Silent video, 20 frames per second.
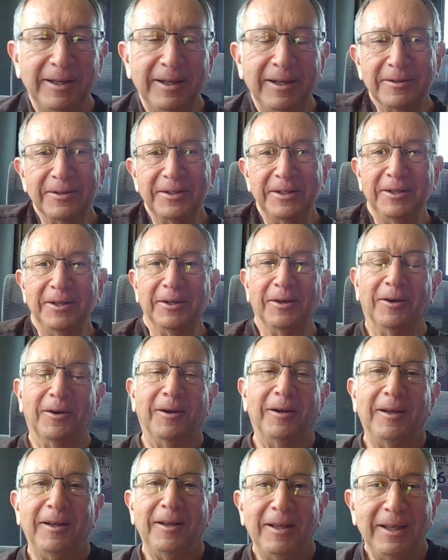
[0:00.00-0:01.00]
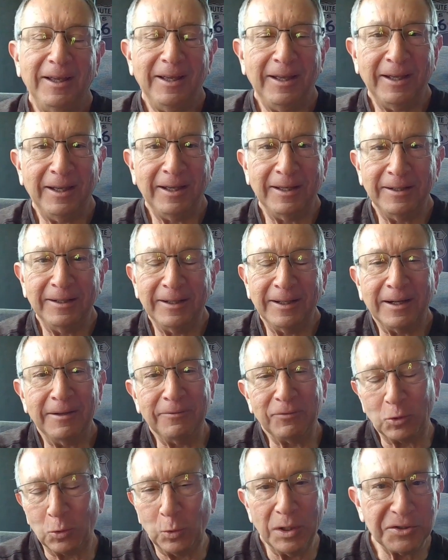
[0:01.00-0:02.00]
Alan here, and I
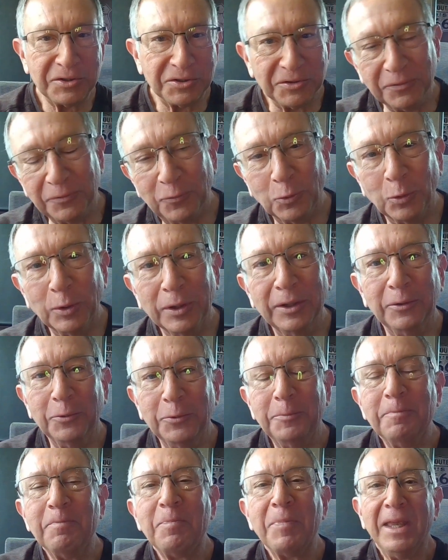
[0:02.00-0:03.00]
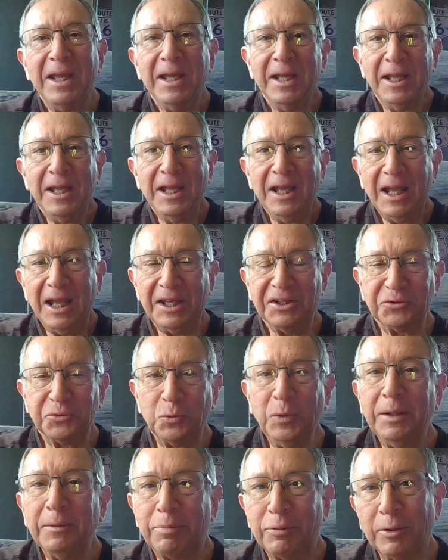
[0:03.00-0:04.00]
have a question for you.
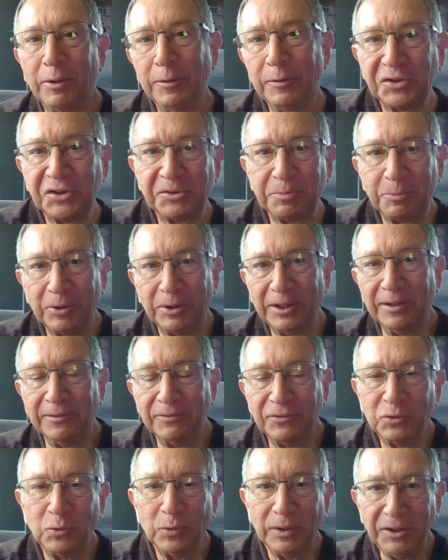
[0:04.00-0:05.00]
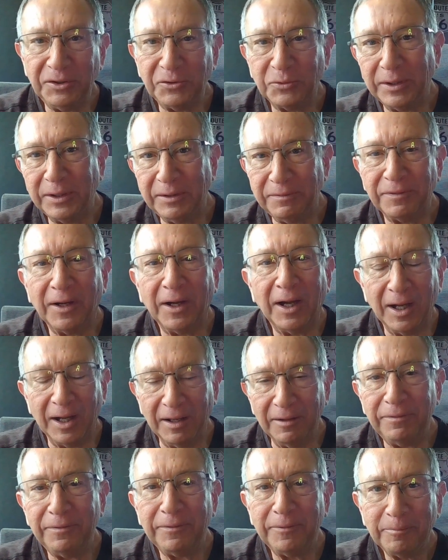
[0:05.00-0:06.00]
As we approach spring of
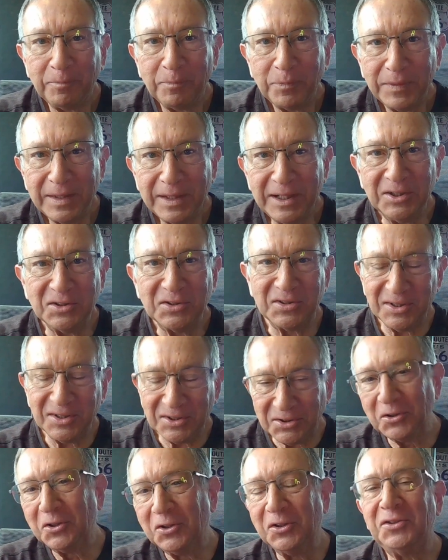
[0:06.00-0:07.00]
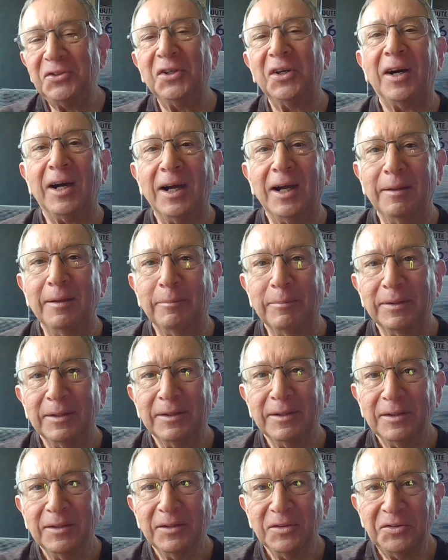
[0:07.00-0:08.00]
2025, is this a good time
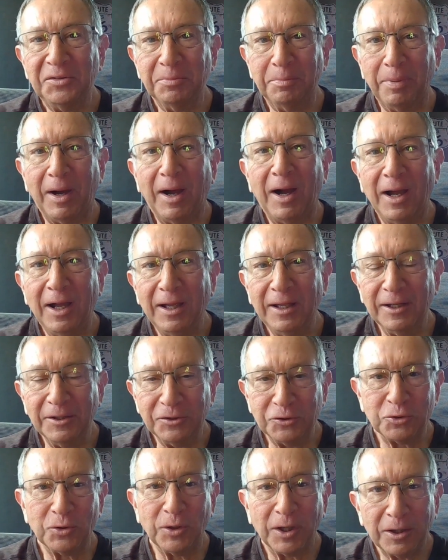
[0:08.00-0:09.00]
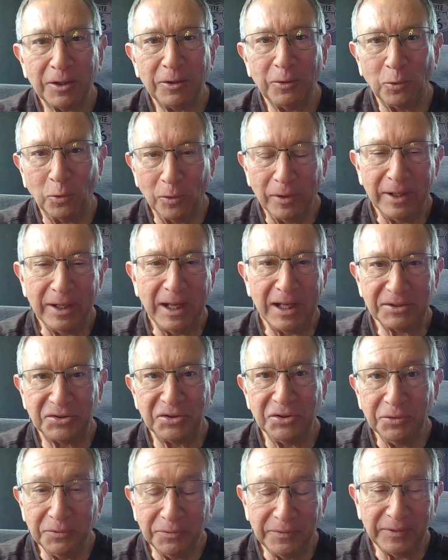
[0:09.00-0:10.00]
to buy a truck or an
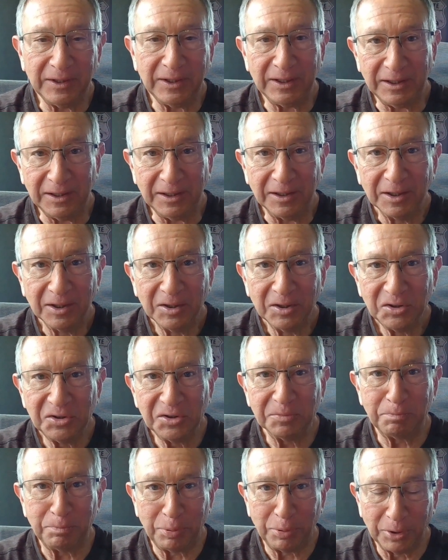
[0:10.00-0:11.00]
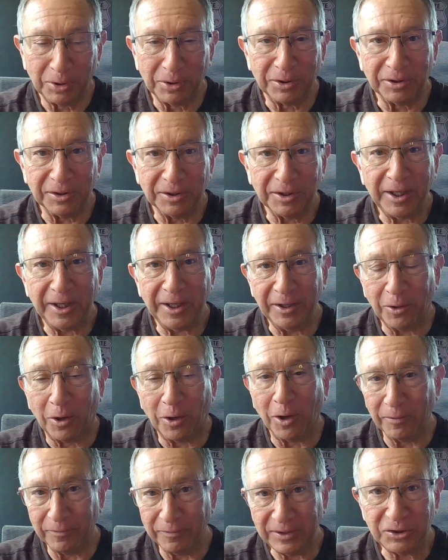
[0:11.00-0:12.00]
SUV to pull an
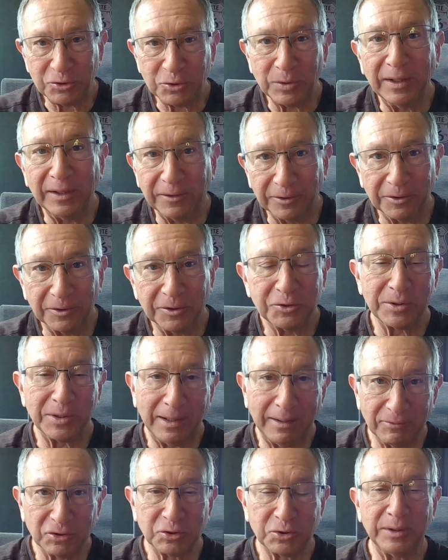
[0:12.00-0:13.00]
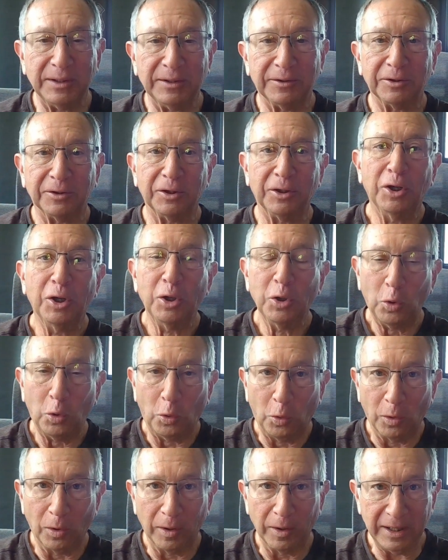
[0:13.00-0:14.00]
RV trailer, a travel trailer,
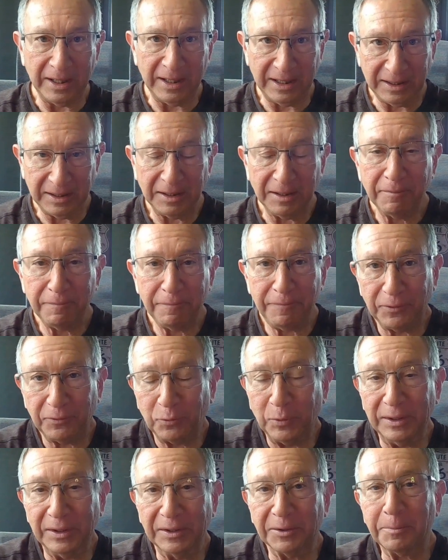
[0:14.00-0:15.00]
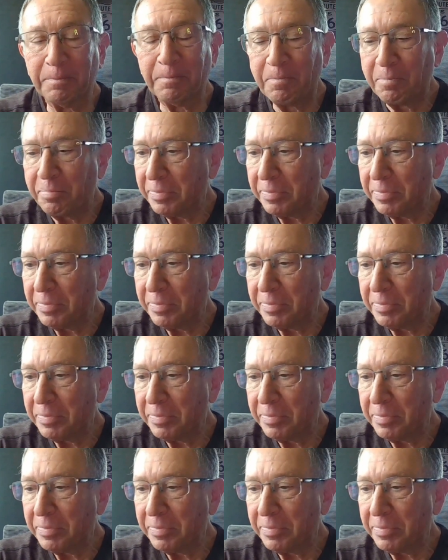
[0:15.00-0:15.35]
or a fifth wheel?